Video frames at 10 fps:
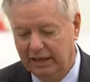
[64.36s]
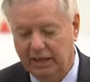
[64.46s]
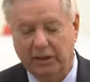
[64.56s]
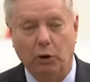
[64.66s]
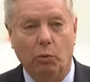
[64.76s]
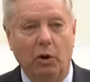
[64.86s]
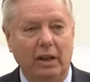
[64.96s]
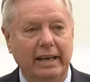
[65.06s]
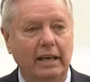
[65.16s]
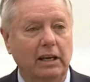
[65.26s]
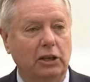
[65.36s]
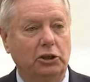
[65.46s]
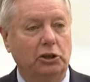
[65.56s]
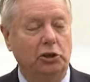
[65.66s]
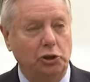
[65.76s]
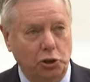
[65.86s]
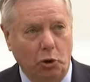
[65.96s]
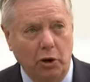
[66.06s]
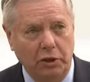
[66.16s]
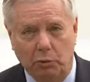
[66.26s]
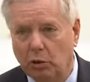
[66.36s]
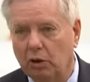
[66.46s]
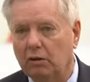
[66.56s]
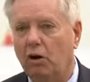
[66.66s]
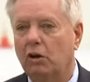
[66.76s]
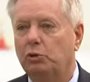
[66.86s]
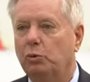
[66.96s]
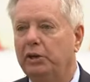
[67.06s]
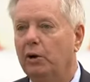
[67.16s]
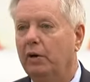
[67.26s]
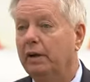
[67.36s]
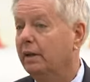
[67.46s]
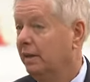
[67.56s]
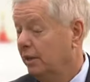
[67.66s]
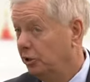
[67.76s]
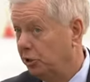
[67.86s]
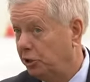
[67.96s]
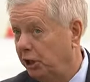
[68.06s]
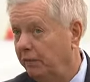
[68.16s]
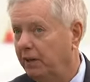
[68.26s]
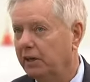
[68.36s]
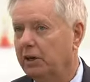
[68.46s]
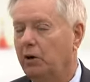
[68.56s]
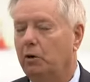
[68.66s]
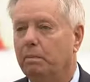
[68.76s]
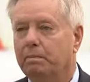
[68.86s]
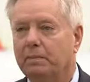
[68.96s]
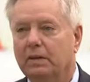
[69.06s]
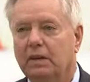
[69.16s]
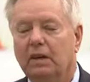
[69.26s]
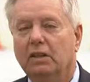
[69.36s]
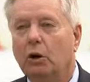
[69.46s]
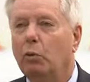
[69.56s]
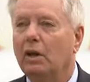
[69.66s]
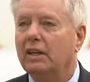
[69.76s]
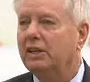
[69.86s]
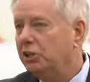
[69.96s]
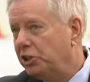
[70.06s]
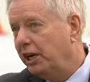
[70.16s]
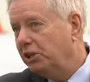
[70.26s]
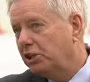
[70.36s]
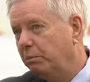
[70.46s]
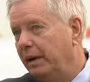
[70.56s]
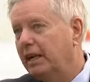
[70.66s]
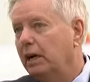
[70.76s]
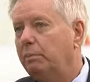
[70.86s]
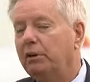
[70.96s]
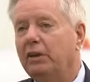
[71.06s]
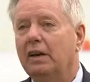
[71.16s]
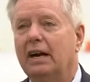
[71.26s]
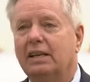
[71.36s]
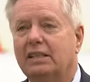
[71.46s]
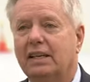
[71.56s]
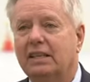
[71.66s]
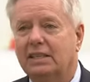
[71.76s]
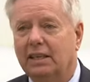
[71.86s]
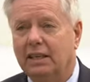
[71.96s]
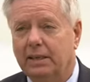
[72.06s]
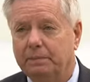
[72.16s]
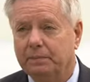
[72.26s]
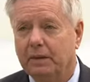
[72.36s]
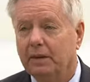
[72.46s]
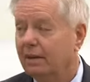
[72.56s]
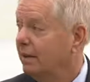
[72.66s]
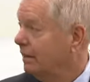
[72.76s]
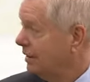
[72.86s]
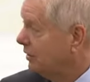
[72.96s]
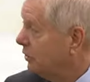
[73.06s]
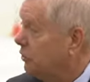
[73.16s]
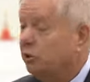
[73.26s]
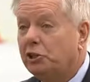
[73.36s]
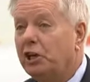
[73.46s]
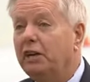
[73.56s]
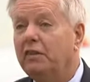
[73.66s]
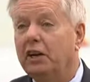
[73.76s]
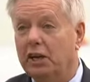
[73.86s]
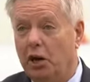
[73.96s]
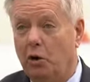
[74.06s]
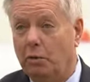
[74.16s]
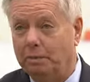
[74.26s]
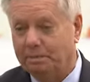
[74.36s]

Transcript: and they're willing to destroy the rule of law as we know it to achieve their goal. They're willing to change the makeup of the United States Senate to achieve their goal.